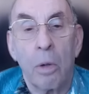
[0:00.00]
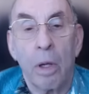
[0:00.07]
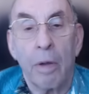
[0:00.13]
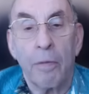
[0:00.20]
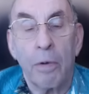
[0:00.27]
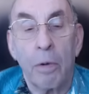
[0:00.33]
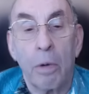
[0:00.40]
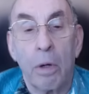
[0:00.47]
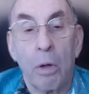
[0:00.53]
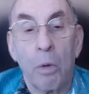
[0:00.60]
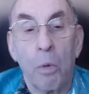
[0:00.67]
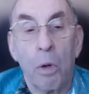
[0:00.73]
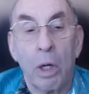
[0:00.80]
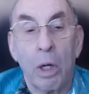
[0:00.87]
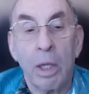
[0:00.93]
if you are a
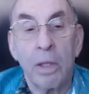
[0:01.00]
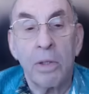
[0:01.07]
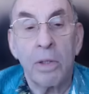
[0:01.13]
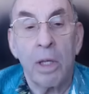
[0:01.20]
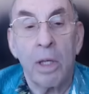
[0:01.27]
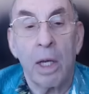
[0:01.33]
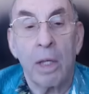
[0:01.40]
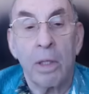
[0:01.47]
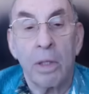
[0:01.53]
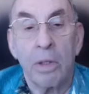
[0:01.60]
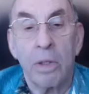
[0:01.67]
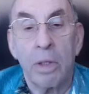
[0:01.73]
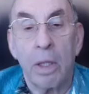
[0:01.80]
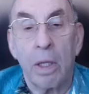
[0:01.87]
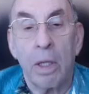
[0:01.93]
working
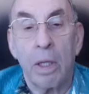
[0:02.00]
scientist seeking